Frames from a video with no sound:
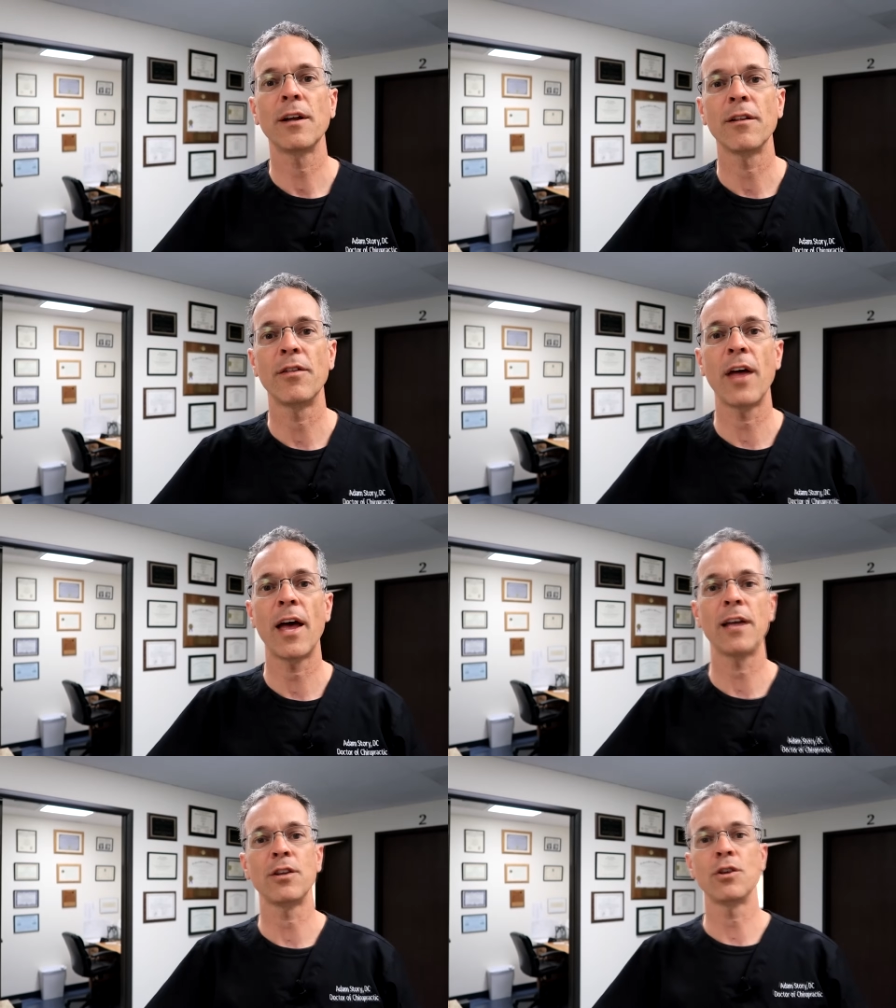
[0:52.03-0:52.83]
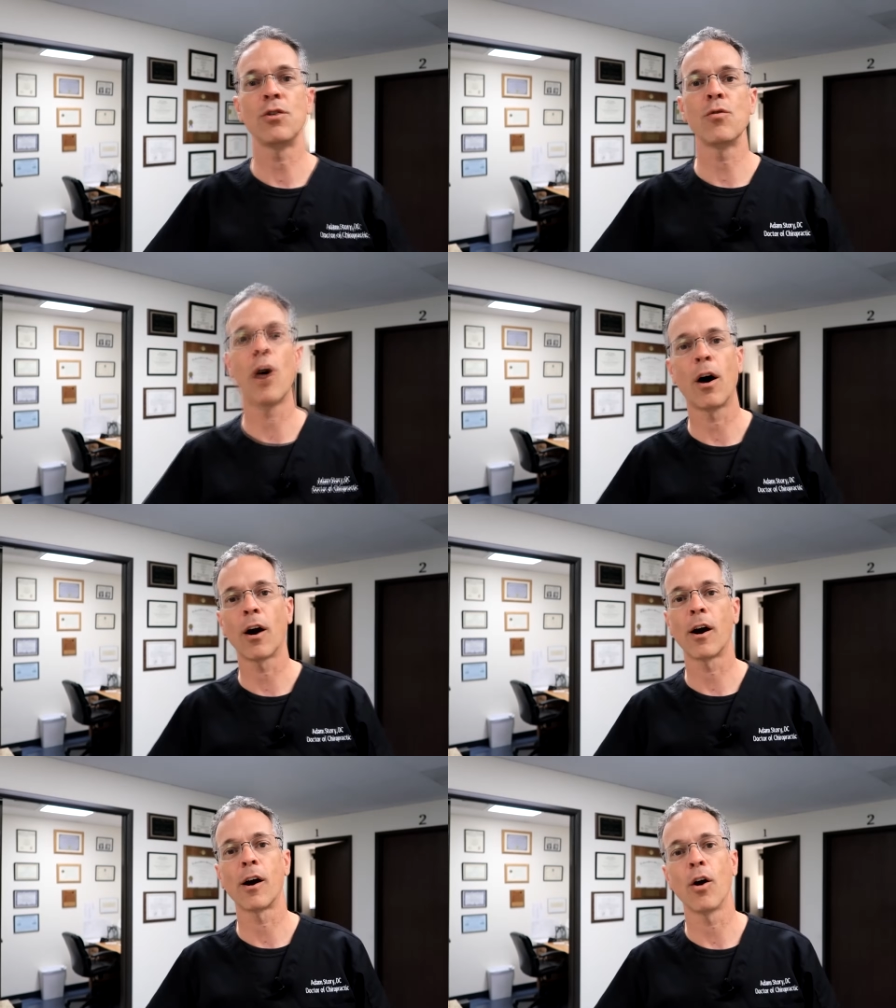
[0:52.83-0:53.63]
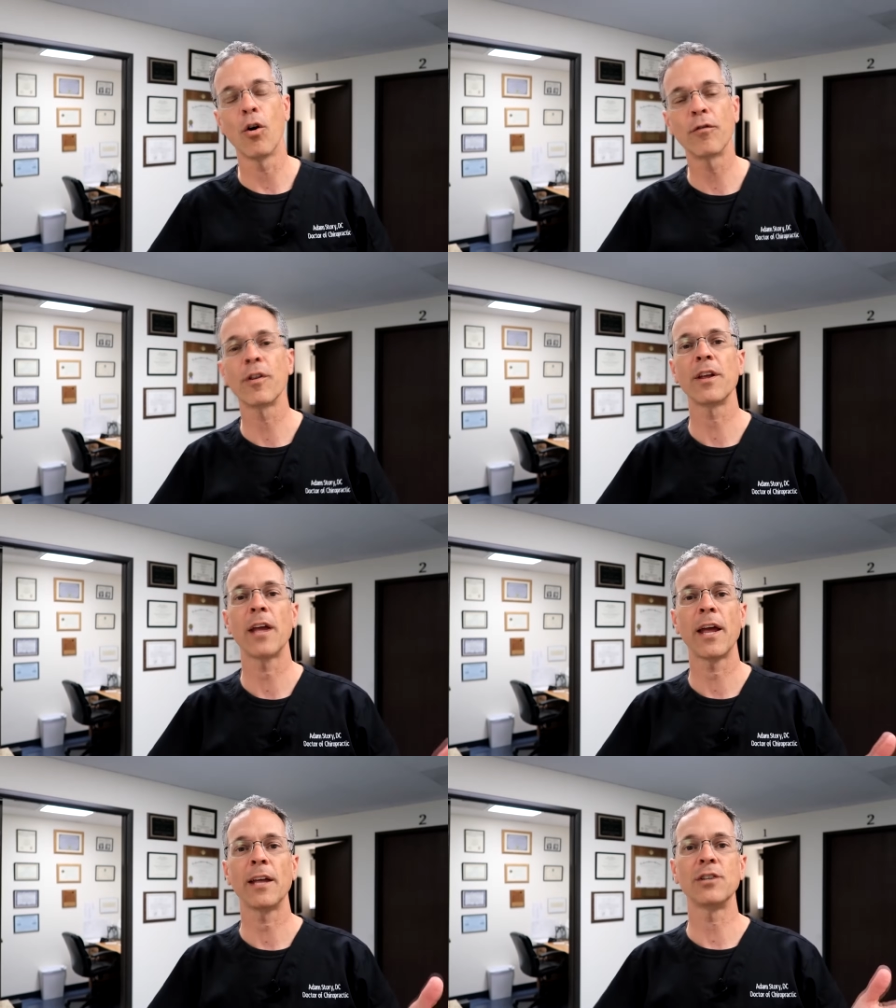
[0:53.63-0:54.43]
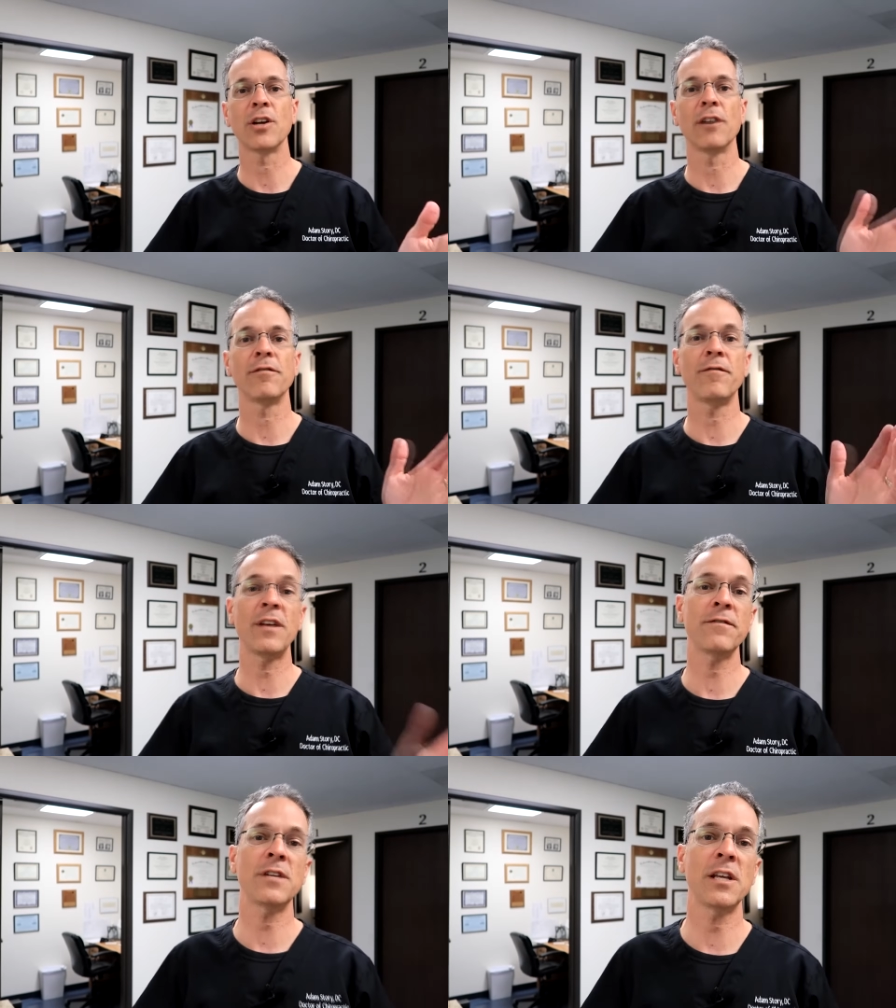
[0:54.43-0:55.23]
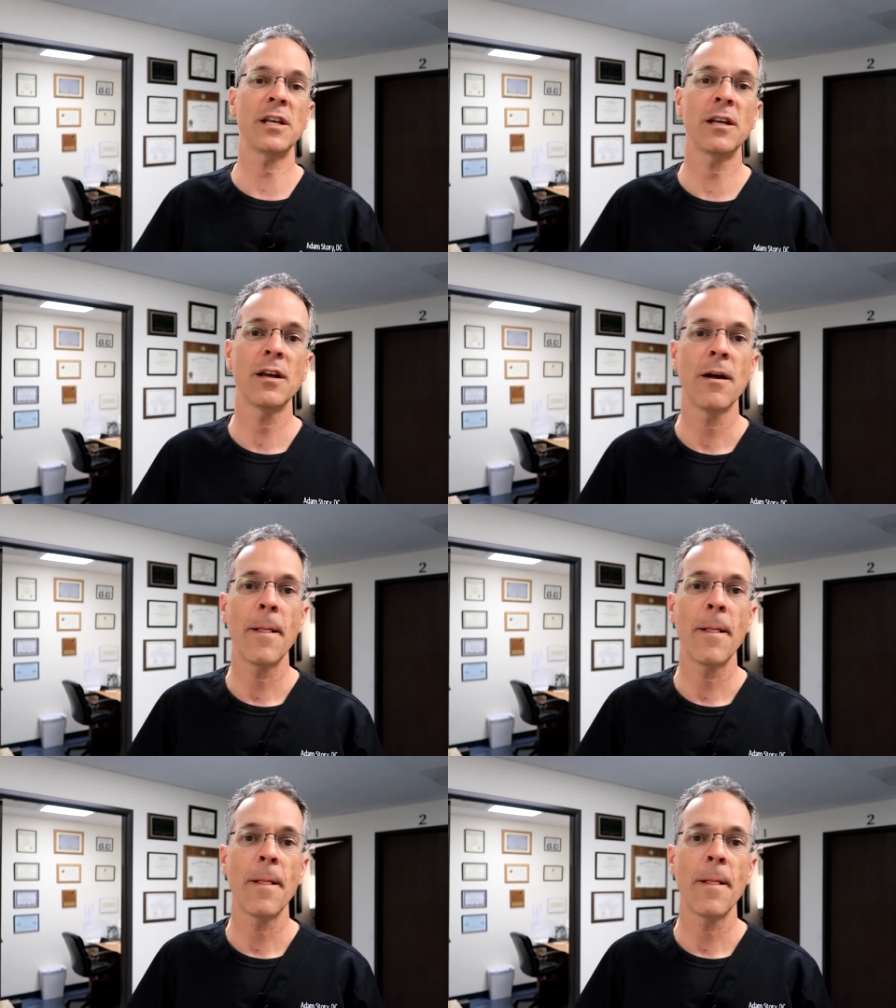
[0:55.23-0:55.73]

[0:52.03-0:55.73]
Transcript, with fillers: that you are over the age of 50,